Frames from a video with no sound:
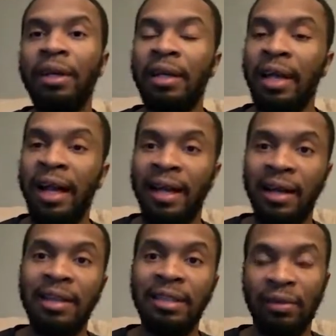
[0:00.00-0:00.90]
And I had
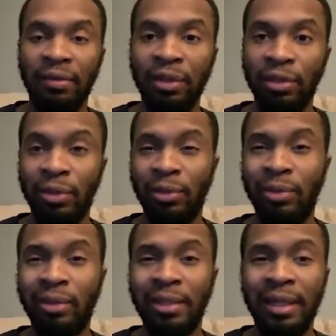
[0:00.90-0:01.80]
contact finisher
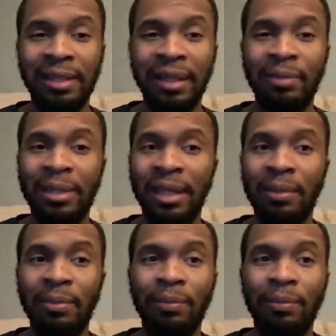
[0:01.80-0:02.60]
on, I think it was like